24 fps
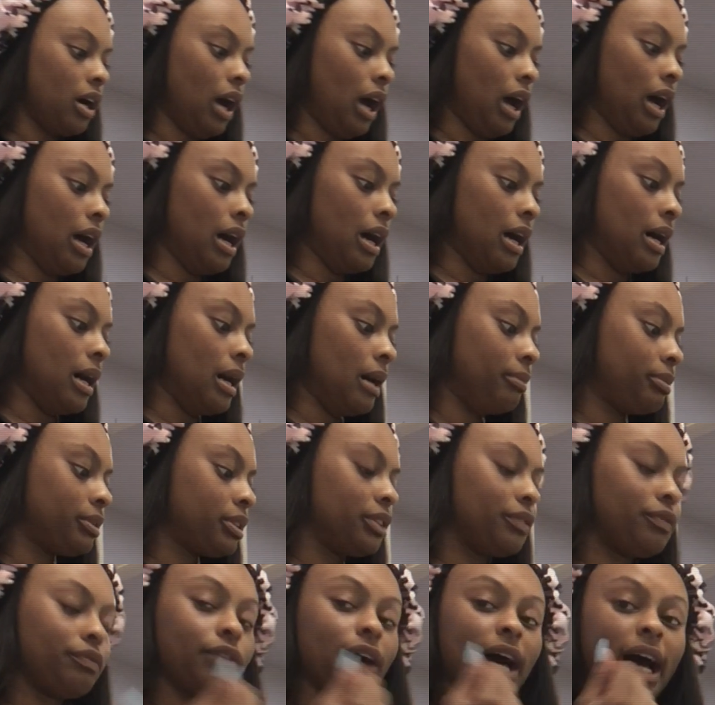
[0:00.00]
um,
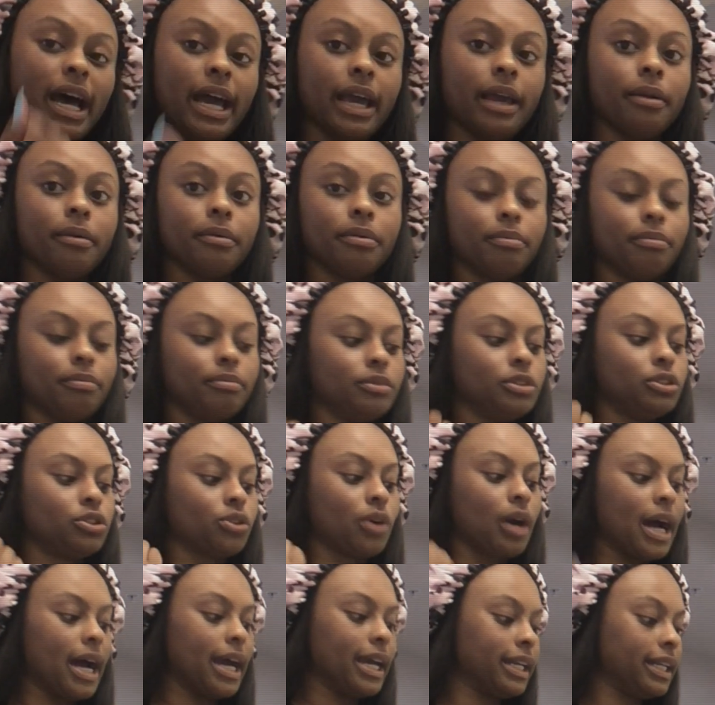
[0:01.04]
to fight
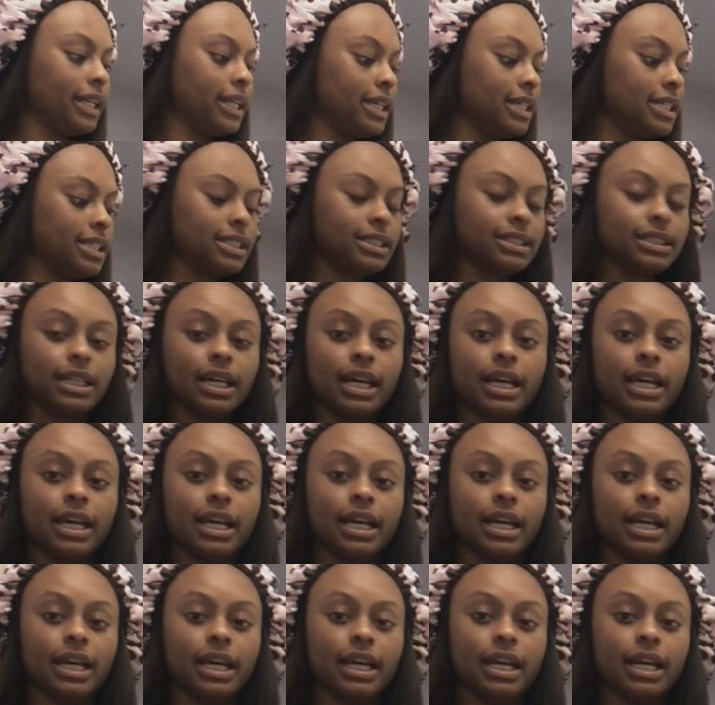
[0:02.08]
dryness